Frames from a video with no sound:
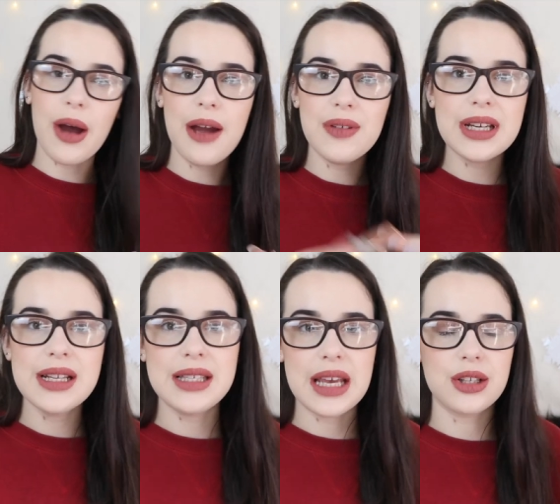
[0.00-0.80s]
I haven't
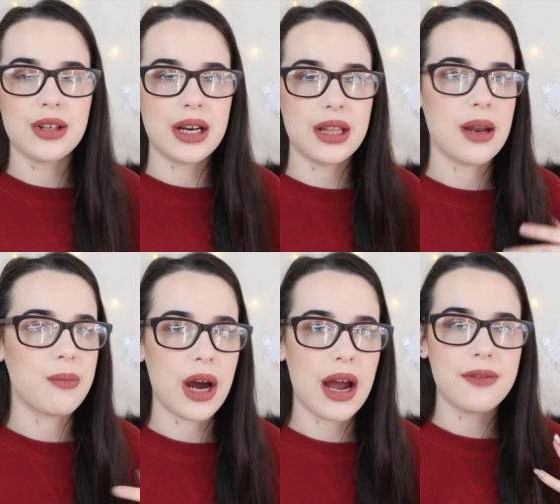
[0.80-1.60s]
concealed or
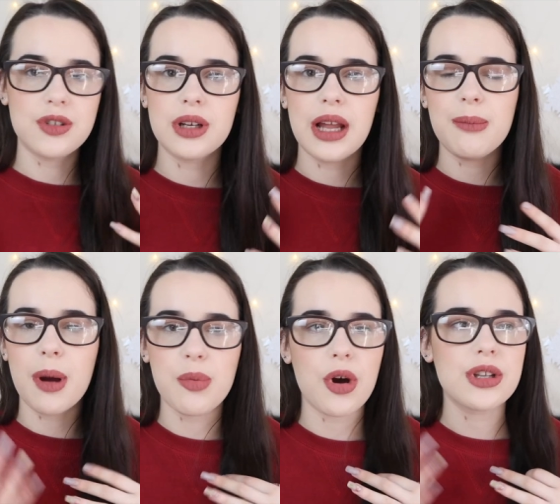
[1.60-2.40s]
anything, but I have done like
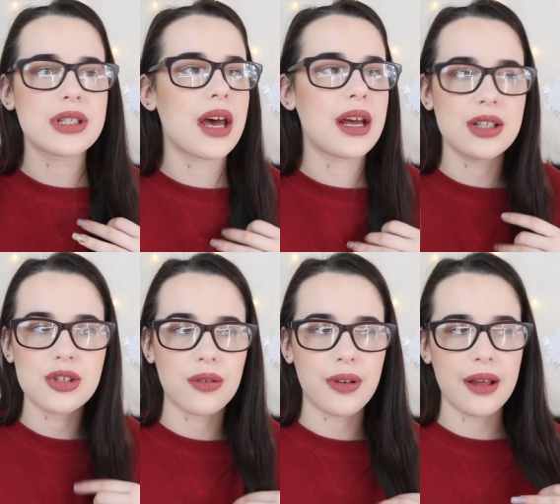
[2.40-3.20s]
my bronzer and
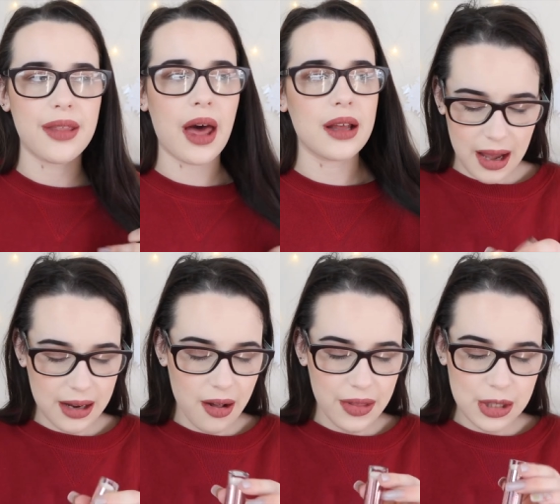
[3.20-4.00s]
stuff like that.
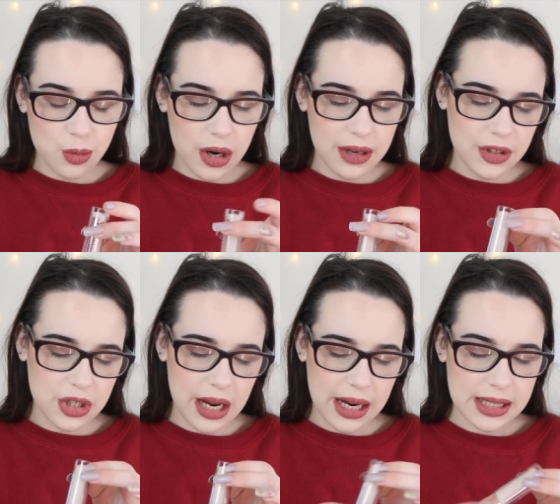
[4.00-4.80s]
I got this one in the
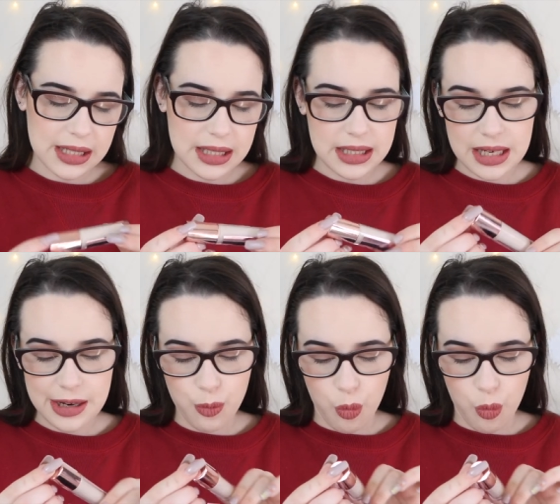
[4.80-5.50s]
shade C